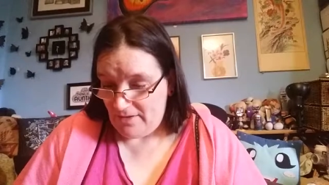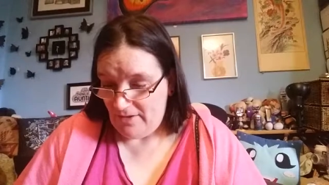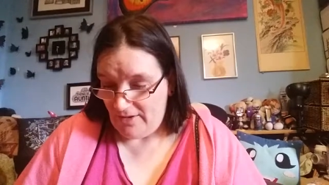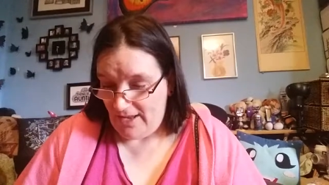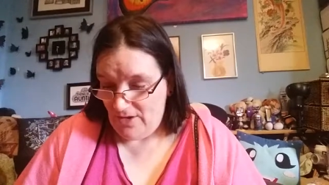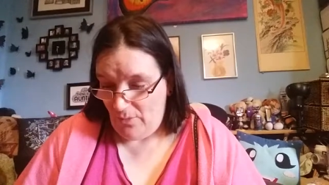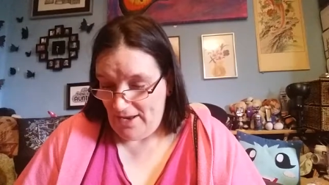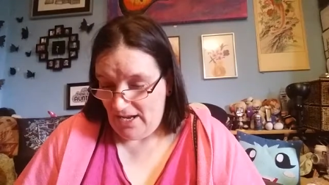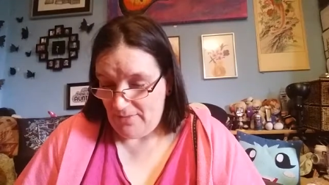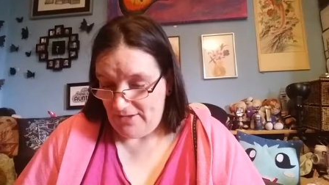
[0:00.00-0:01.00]
okay, you
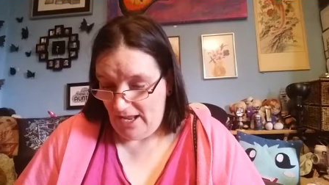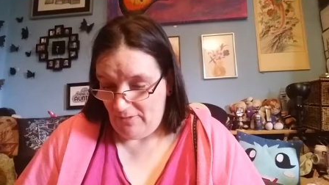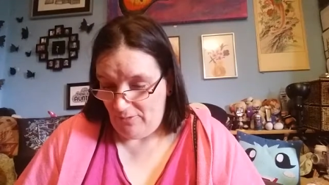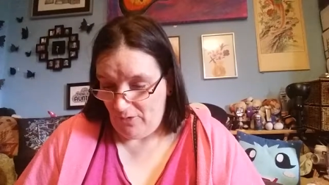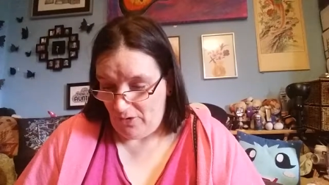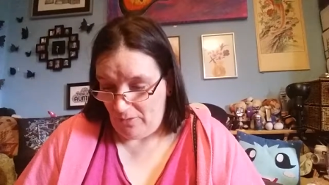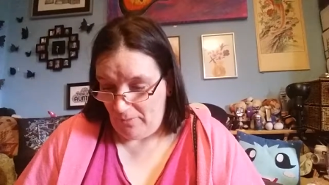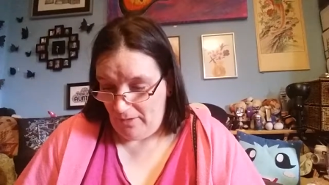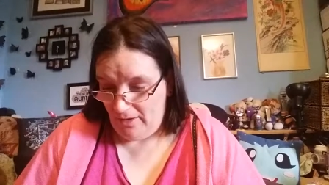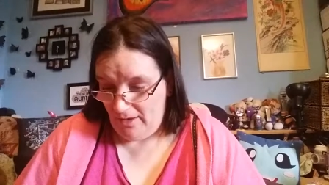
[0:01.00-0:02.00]
wake up, you're 10 foot.
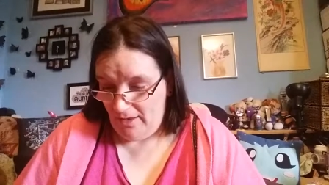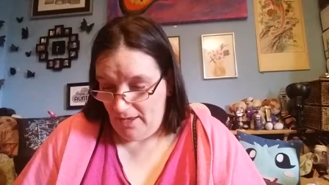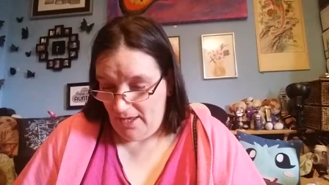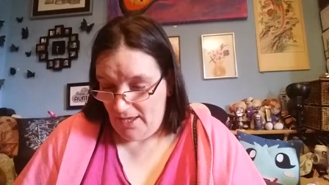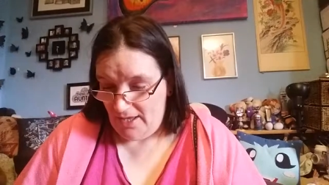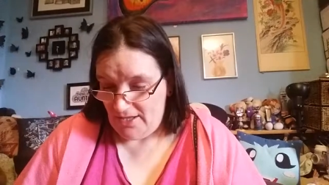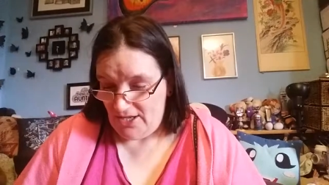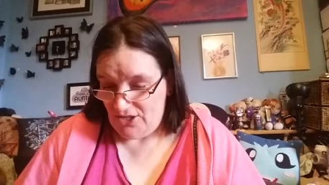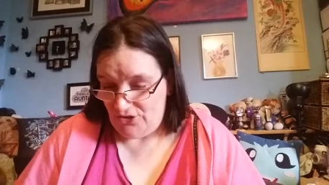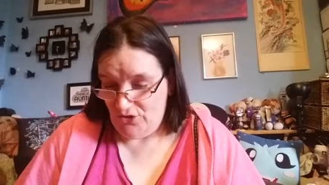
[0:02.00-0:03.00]

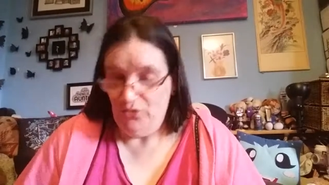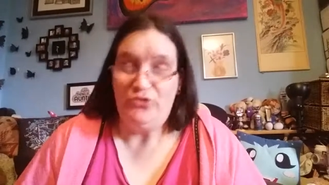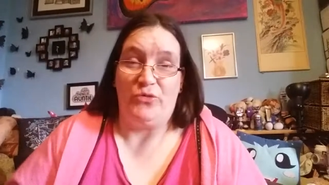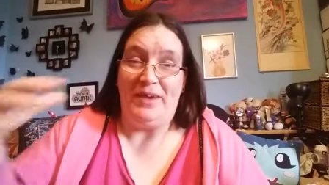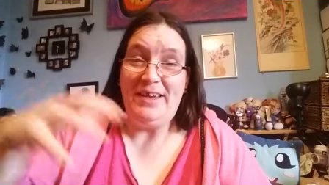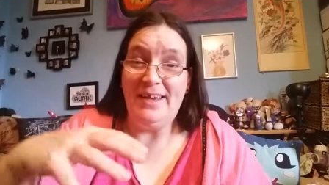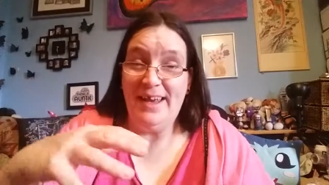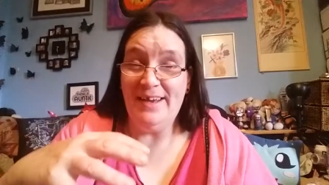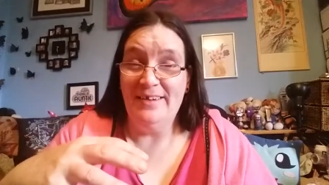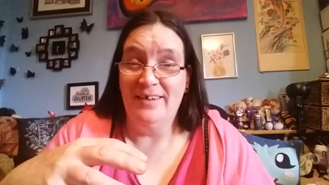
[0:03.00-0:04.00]
Do you shrink
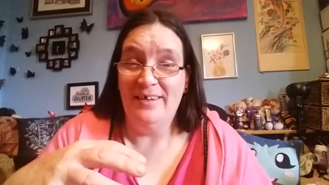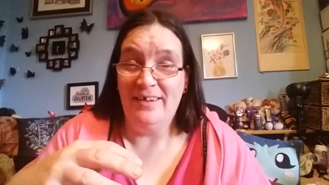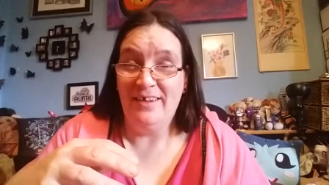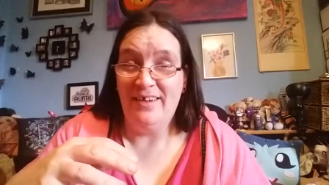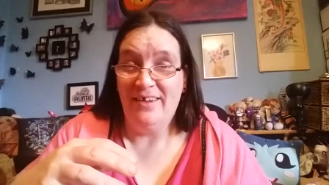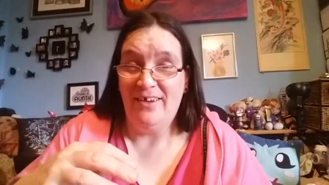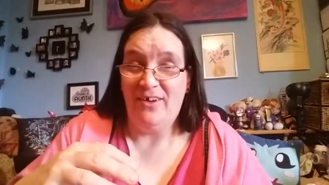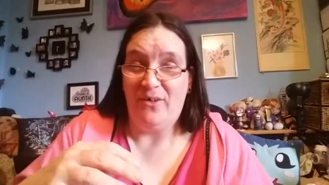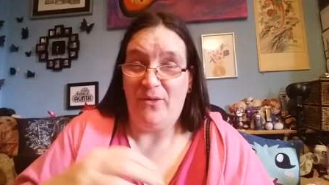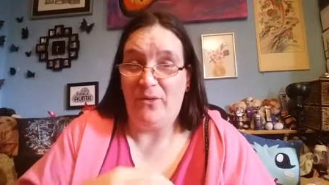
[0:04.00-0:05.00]
again?
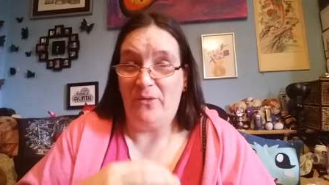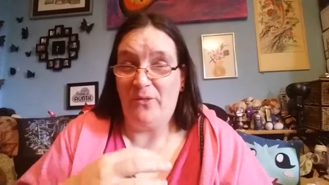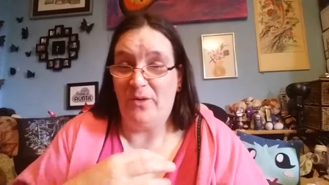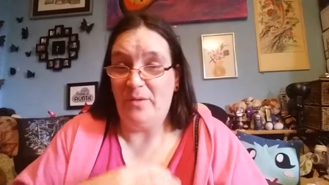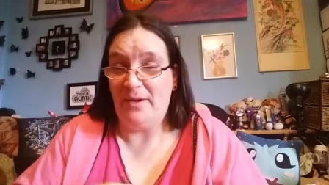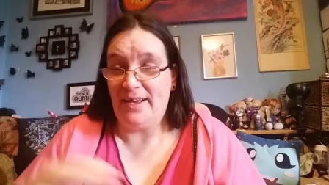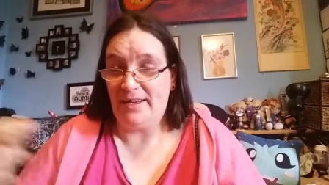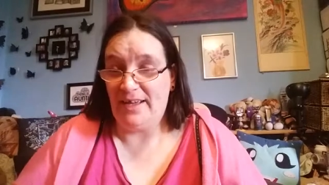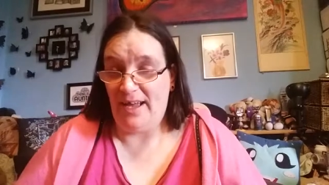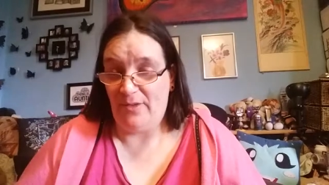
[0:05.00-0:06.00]
Or am I
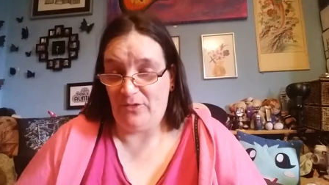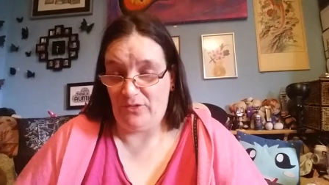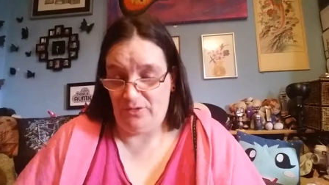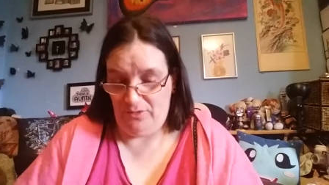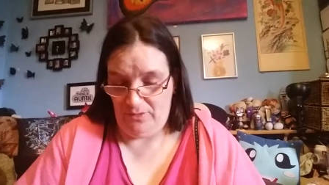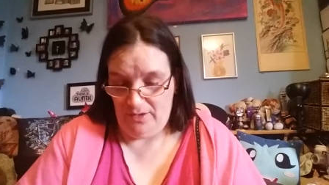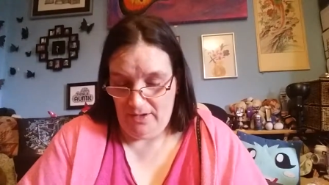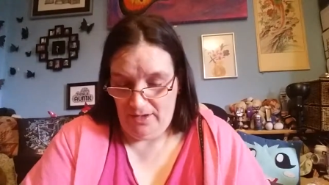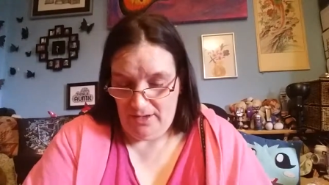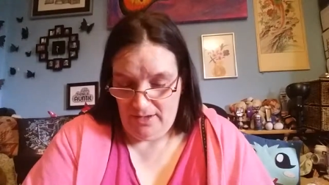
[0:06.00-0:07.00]
going to have to
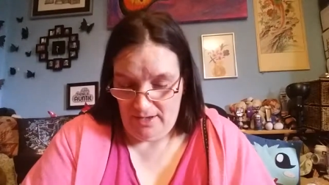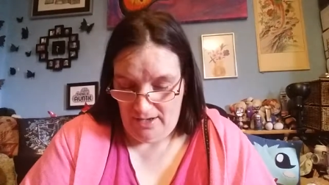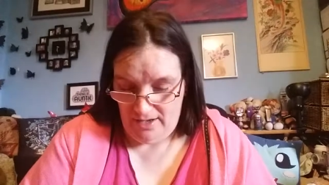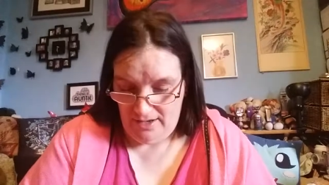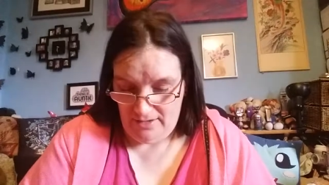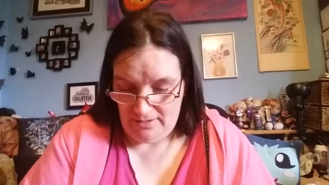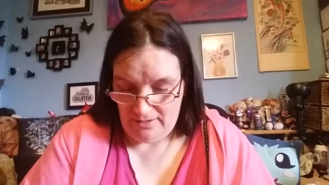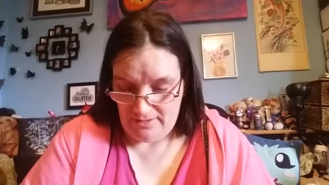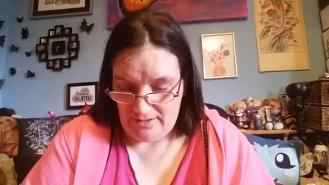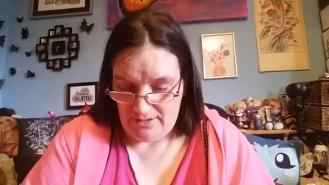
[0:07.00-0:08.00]

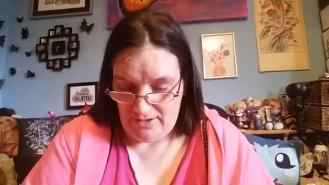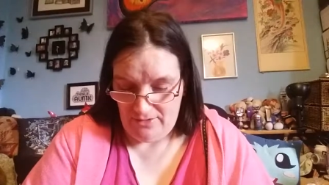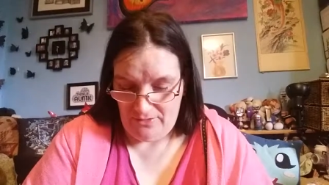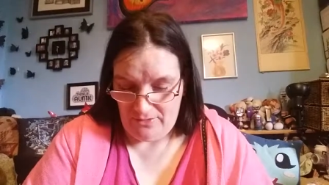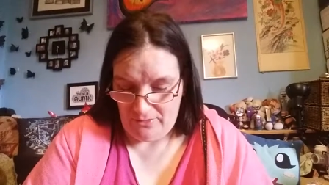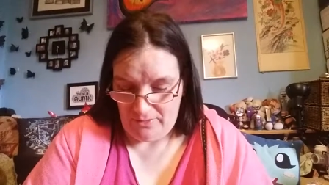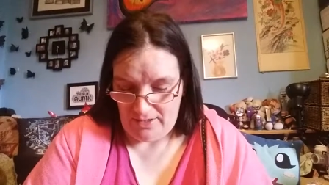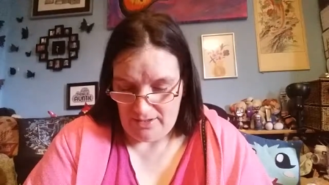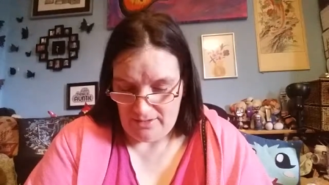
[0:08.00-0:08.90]
uh, go to...